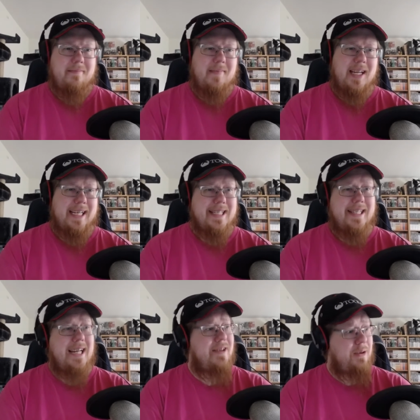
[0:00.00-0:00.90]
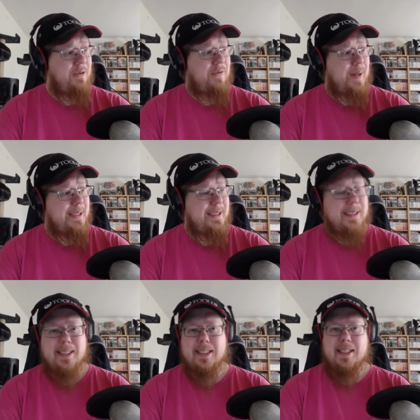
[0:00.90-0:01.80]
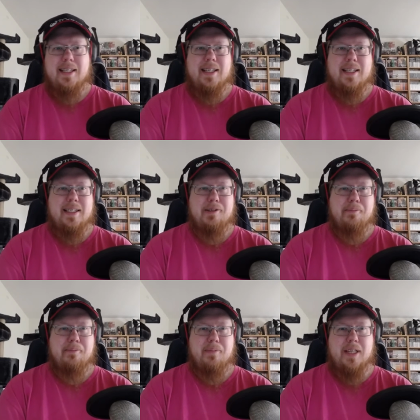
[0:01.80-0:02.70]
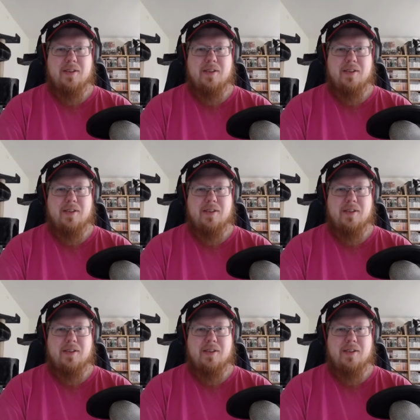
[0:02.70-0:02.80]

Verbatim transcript: I guess that's a good thing, that